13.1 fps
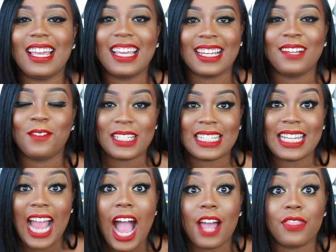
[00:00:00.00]
it was
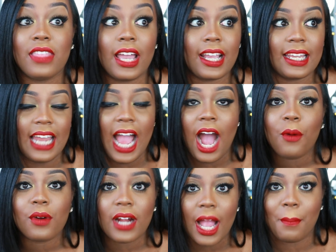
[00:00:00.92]
like an
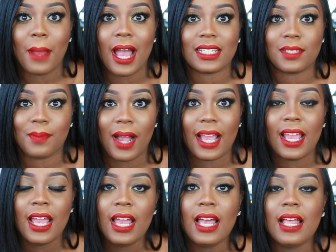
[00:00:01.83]
hour had passed
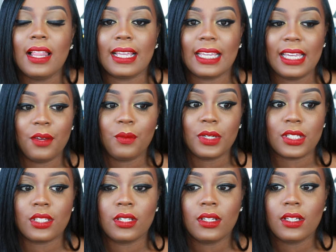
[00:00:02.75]
by. Like it
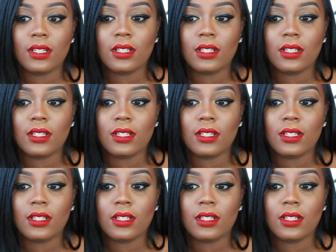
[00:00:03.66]
was